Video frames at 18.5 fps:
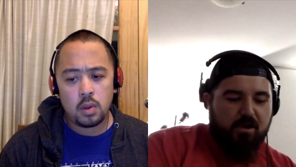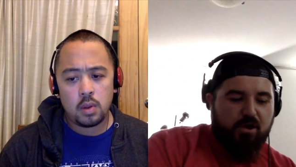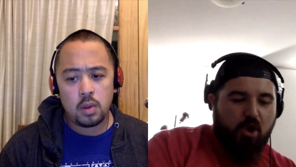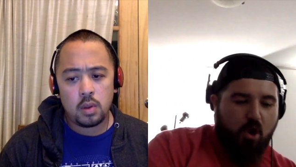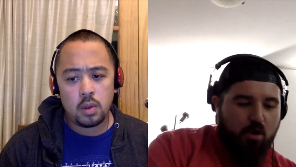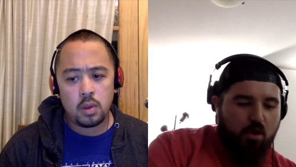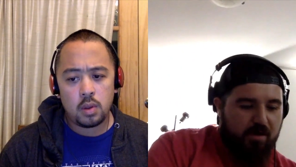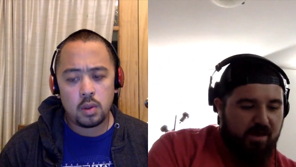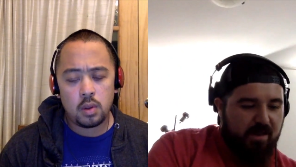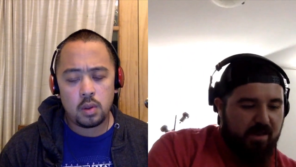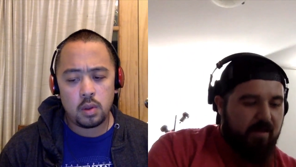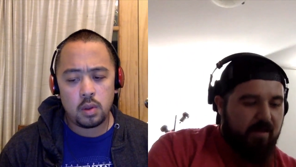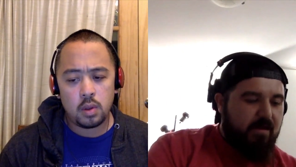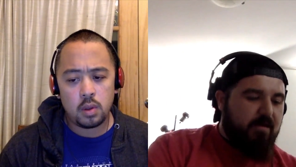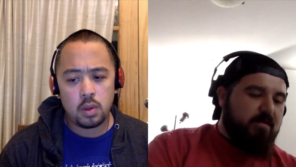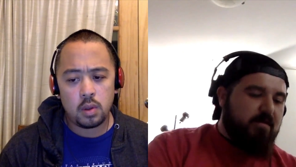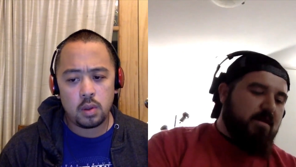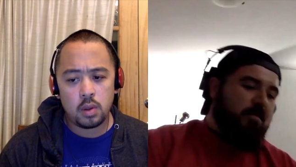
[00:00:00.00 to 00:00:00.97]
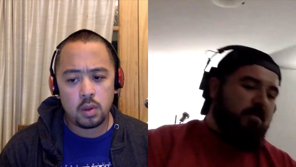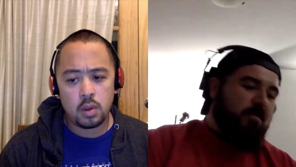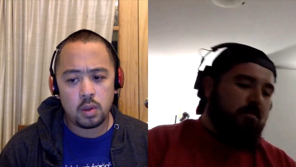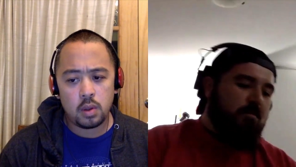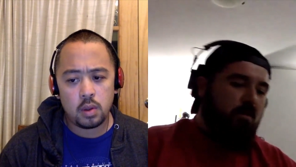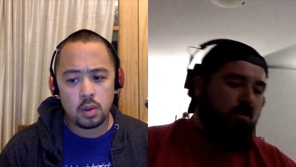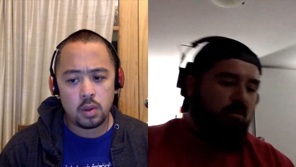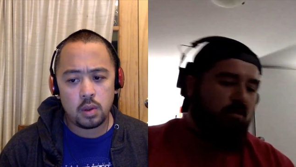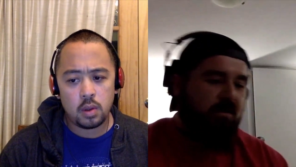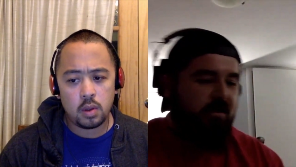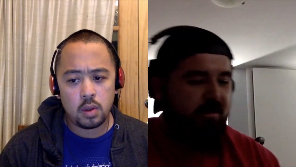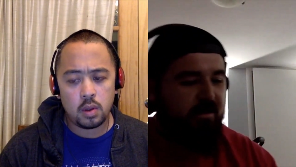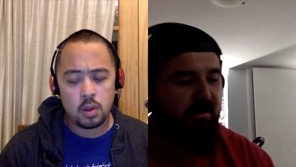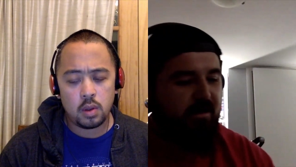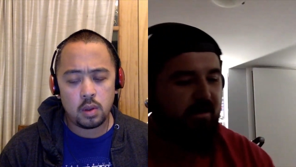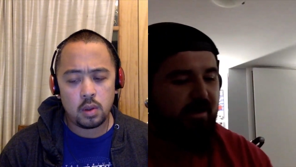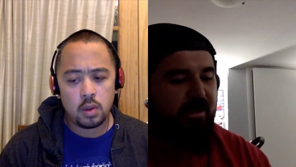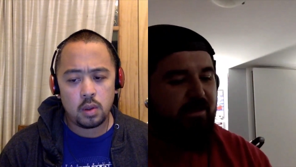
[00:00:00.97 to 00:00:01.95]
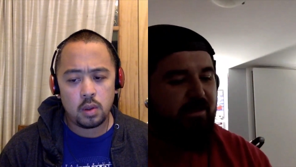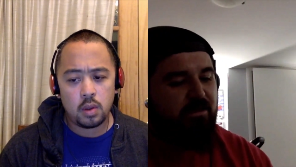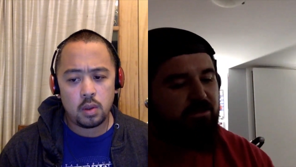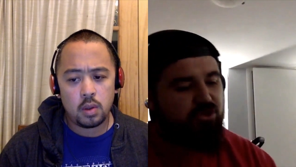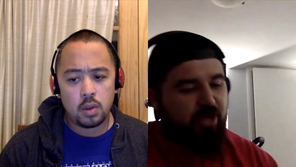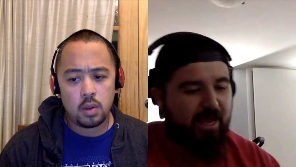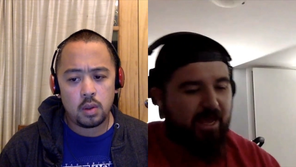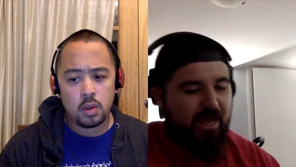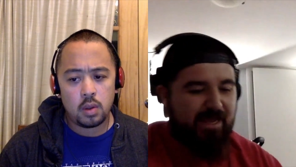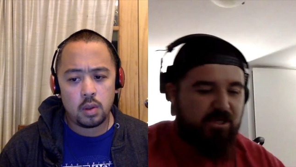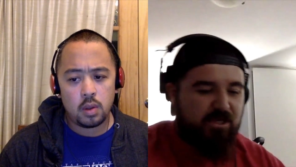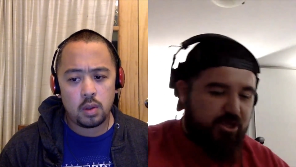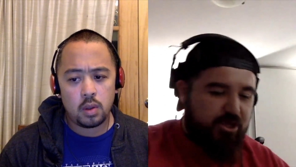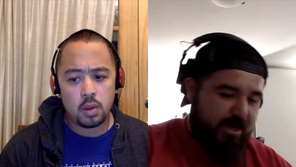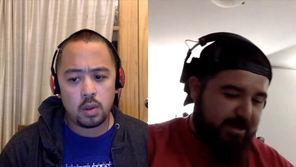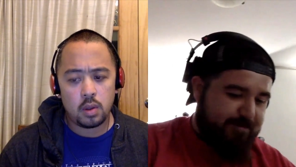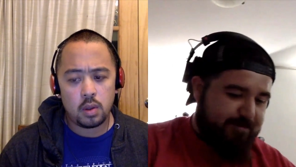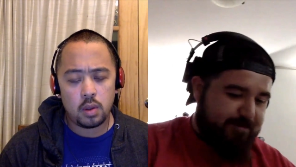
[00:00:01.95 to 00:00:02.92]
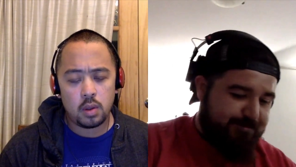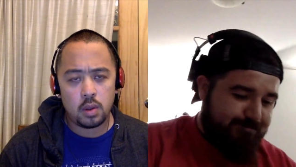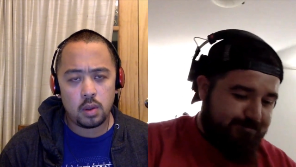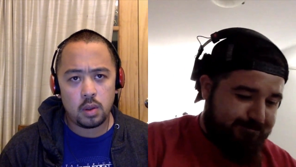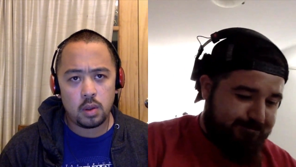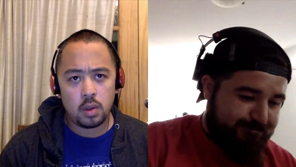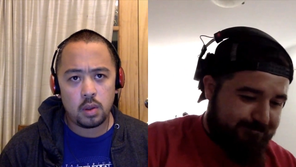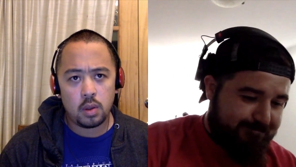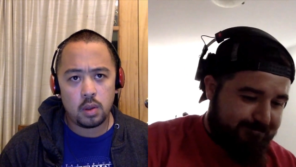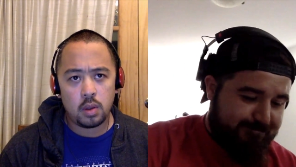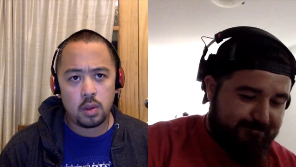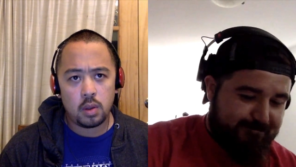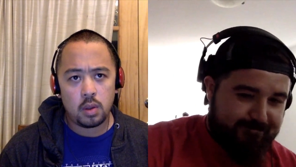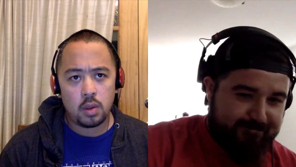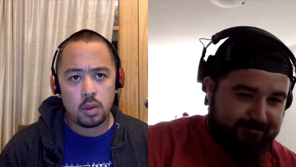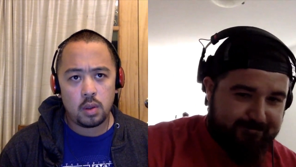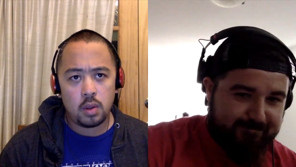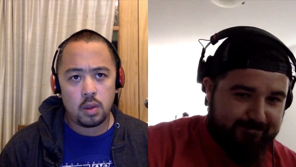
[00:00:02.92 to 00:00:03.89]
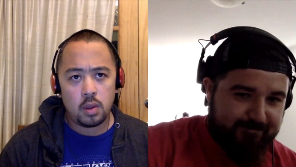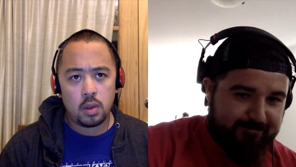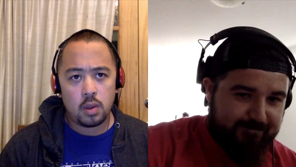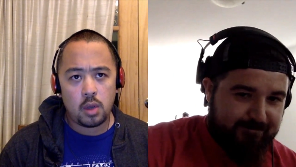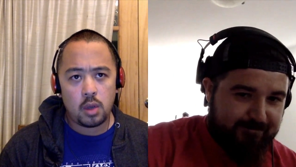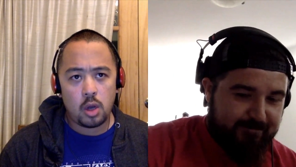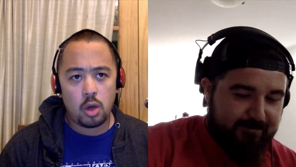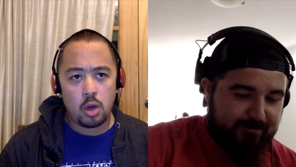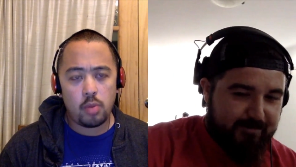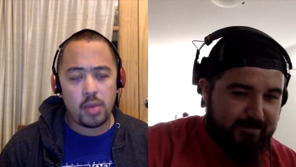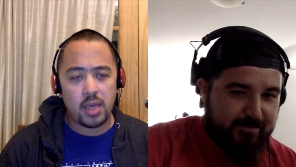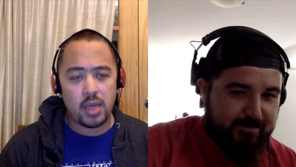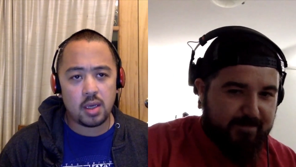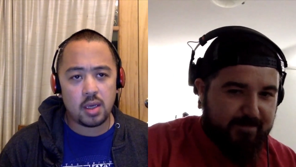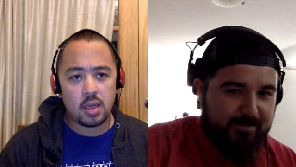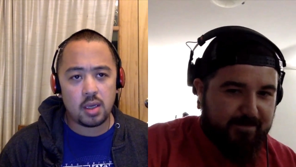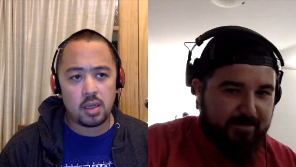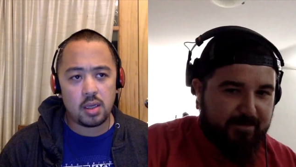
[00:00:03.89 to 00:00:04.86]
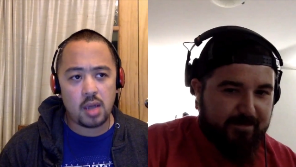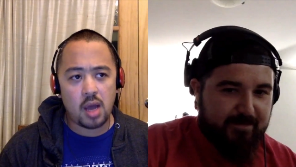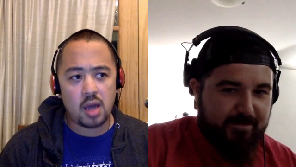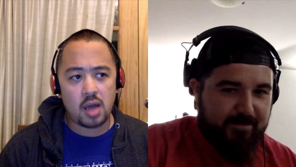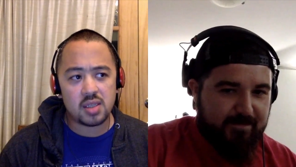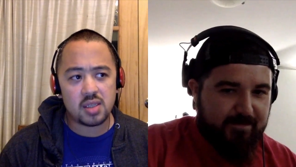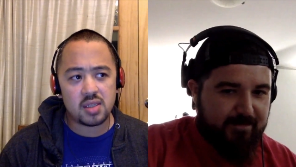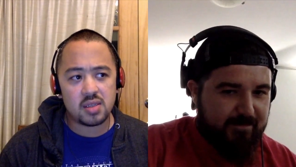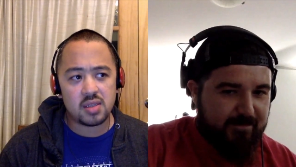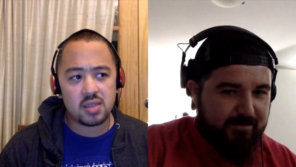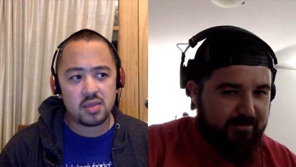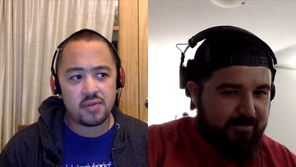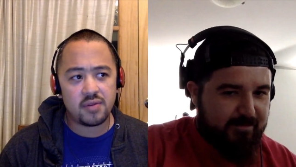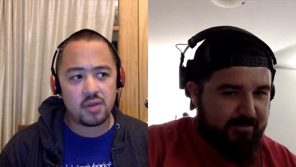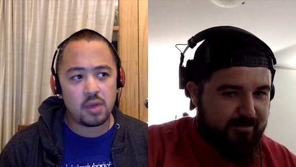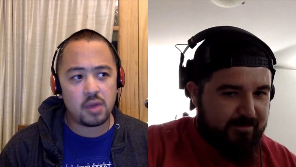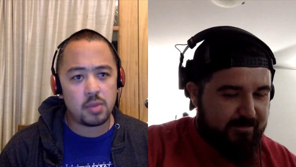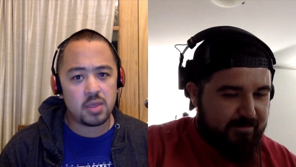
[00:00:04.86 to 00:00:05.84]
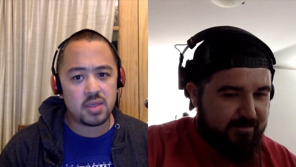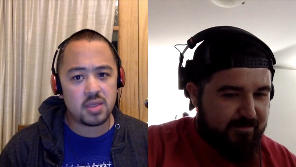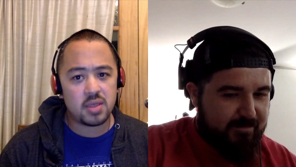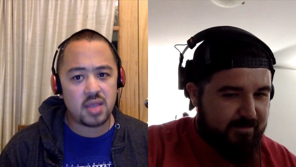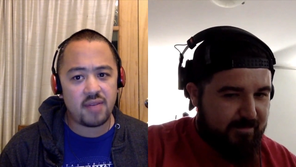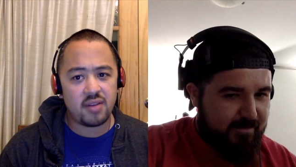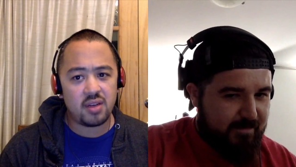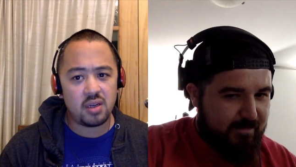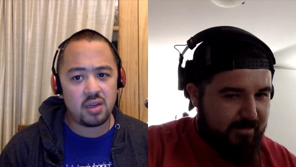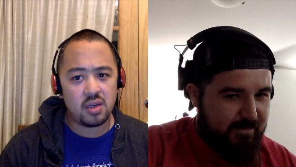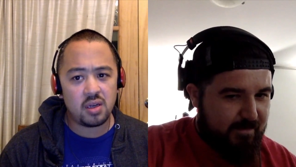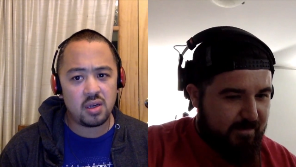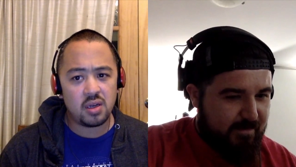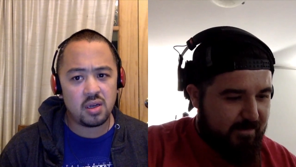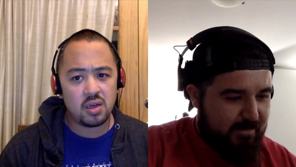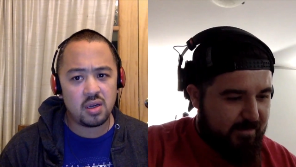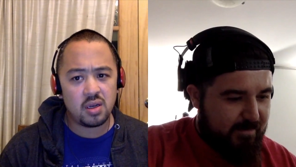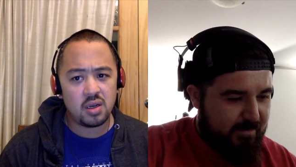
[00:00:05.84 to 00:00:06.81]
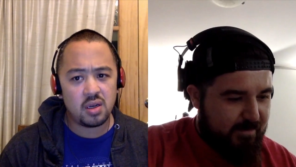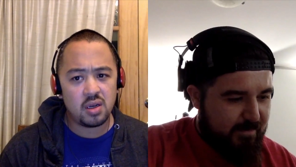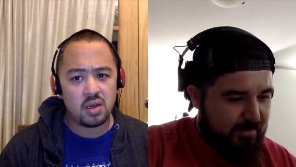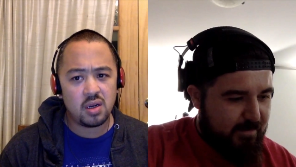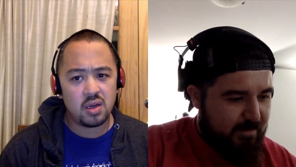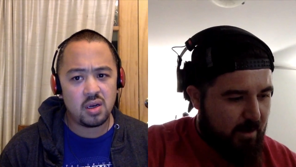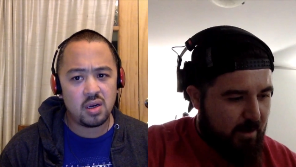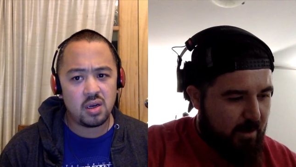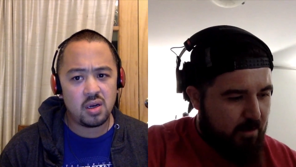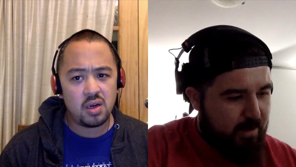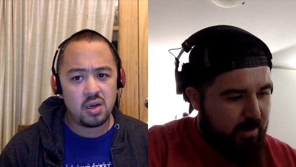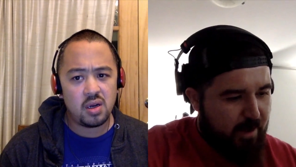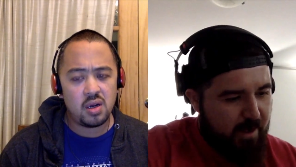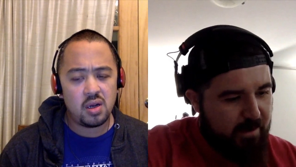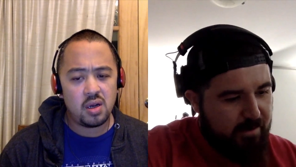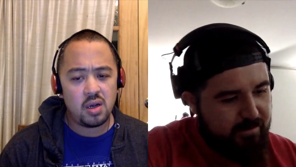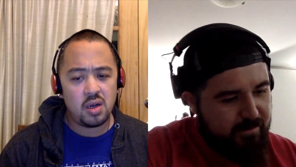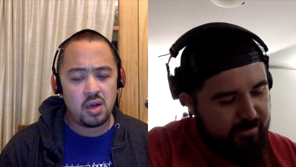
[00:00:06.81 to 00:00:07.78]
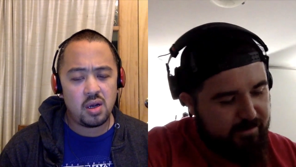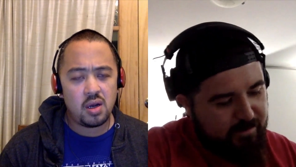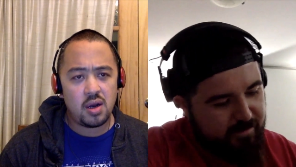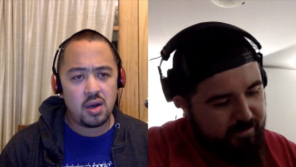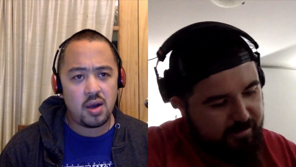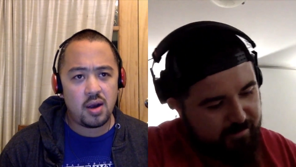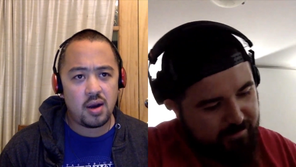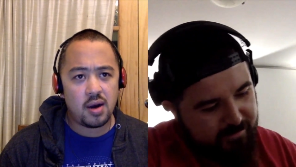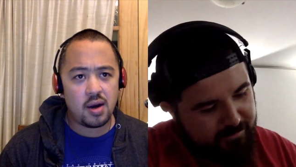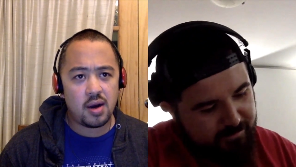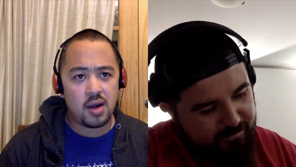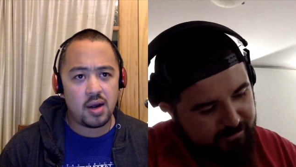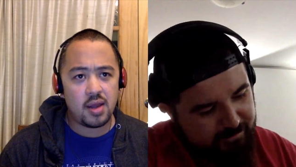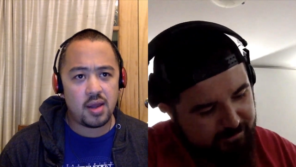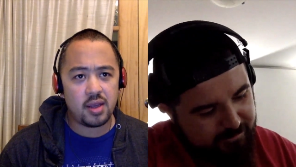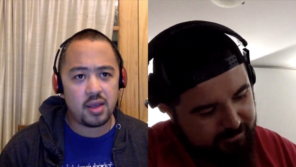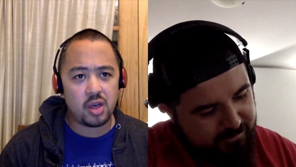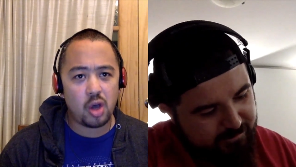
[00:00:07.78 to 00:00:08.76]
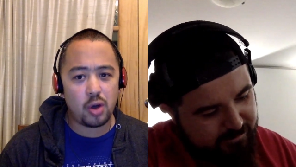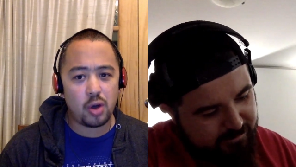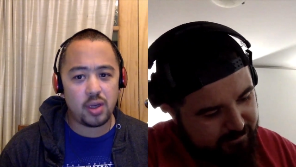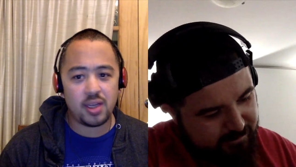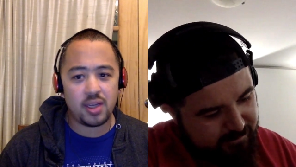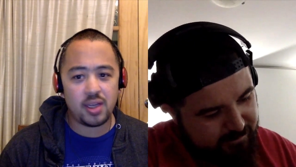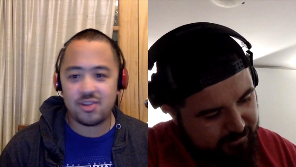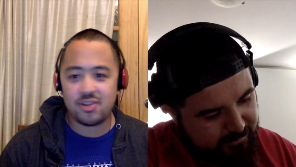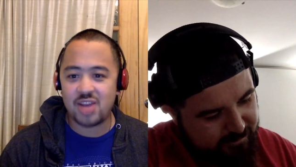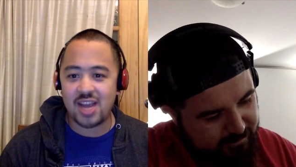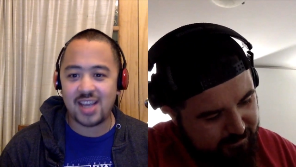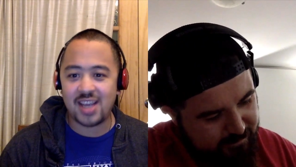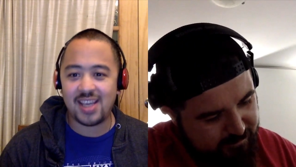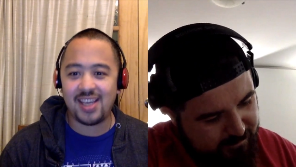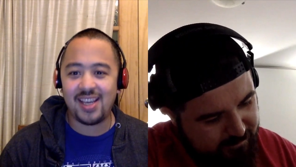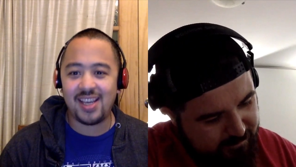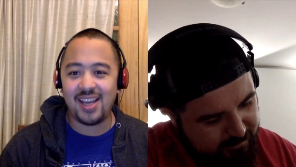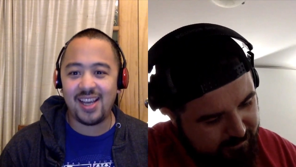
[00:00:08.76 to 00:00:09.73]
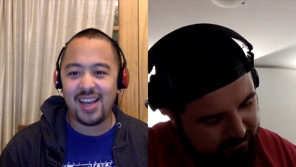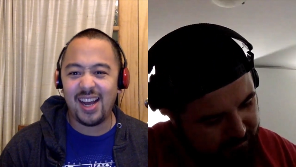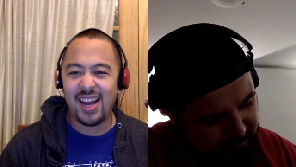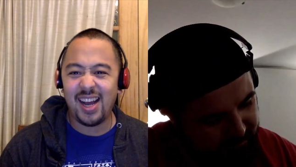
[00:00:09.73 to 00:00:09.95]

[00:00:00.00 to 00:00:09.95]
Speaker 1: Cody, Nakamura, and Jackie Chan.
Speaker 2: Omega and Knox for number 7. Okay. And then Cody and Jackie